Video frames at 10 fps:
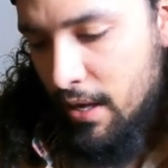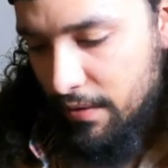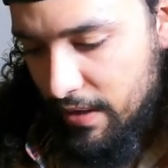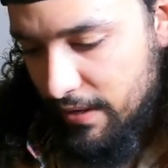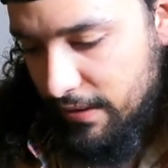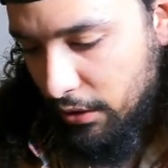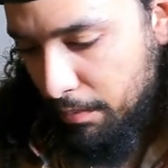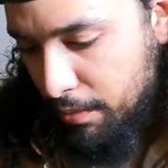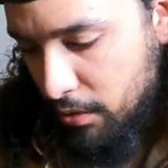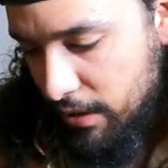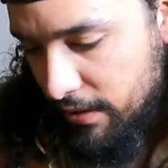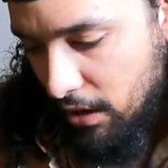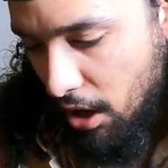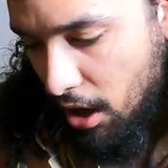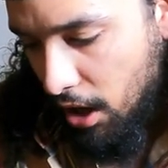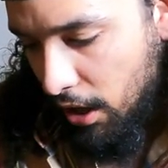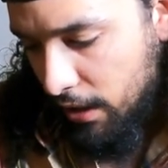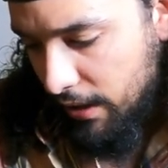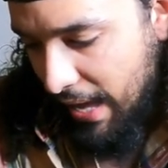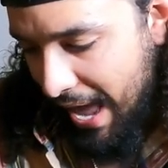And these little beauties are
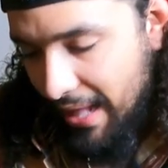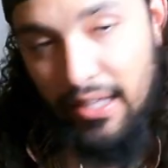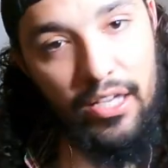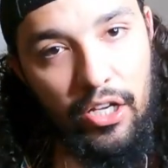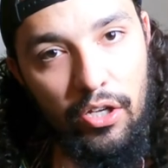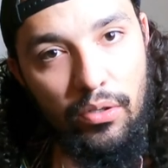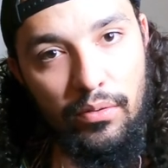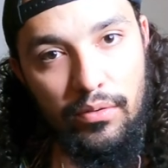calicos.